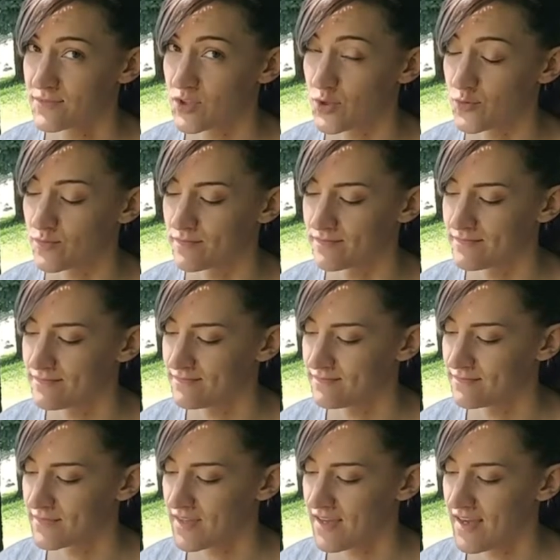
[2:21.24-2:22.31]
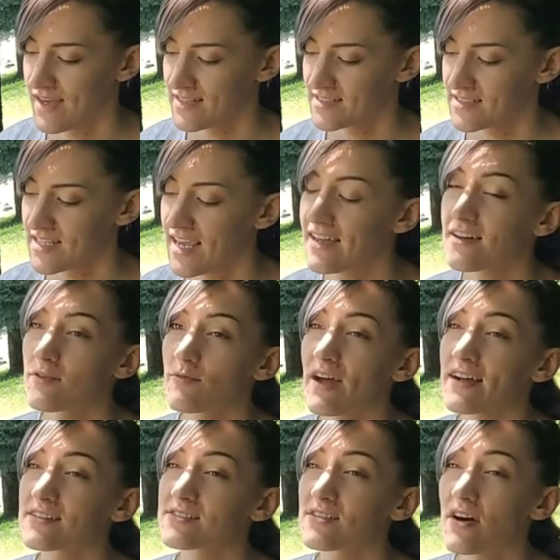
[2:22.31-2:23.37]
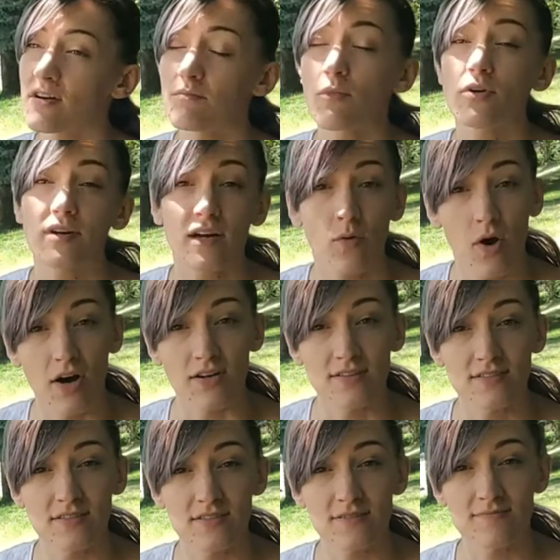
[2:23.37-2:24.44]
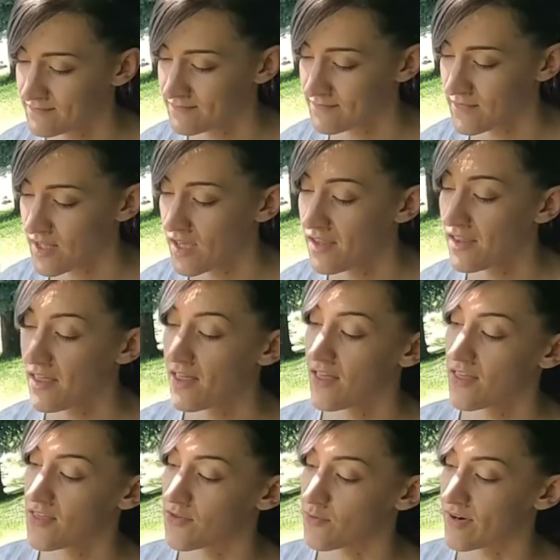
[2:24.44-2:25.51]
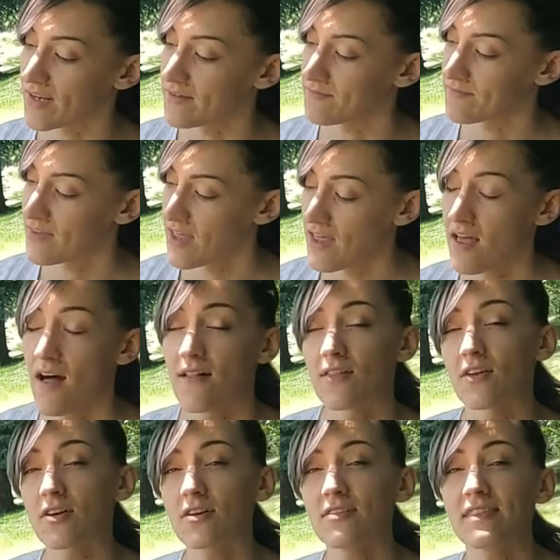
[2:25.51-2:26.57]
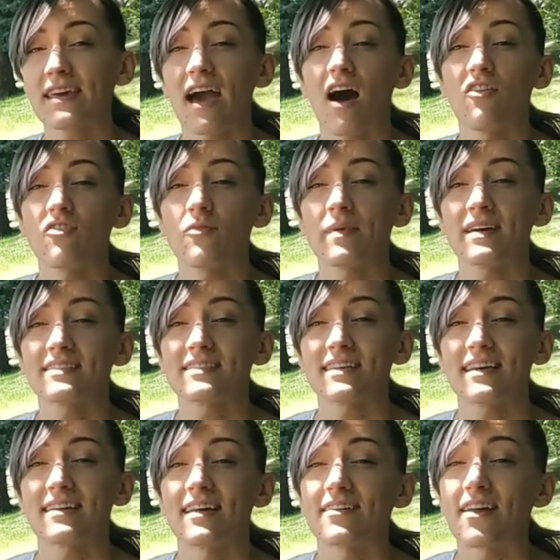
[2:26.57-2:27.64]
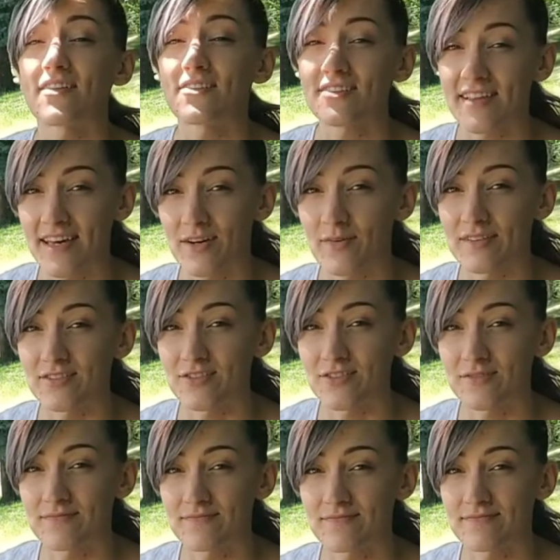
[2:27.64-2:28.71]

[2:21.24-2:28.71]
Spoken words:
2. Take Rex on morning walks. 3. Learn the alphabet in another language.